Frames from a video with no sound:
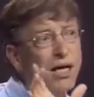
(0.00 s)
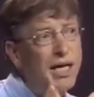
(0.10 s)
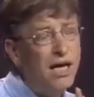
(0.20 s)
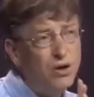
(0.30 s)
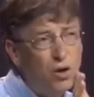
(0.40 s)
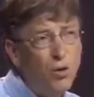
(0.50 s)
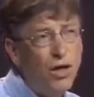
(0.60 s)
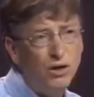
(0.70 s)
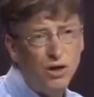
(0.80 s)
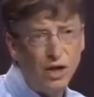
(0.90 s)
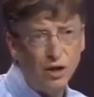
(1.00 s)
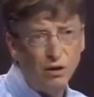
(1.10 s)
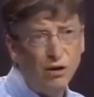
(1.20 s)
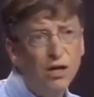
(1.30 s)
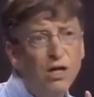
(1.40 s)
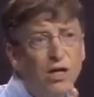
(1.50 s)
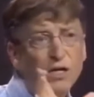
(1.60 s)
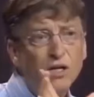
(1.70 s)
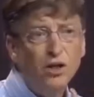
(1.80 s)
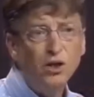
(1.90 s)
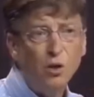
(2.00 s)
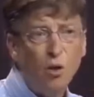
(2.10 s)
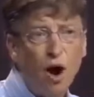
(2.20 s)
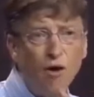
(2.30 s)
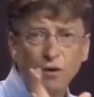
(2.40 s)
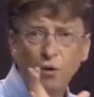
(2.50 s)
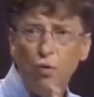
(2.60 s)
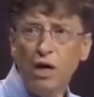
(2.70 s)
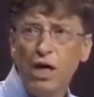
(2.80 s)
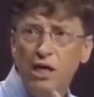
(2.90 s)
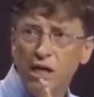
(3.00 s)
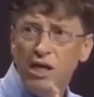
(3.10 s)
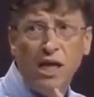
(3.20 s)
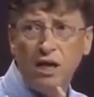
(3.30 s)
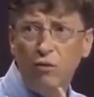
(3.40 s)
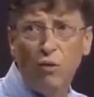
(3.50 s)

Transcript: I take 2 weeks a year to just go off and read and think,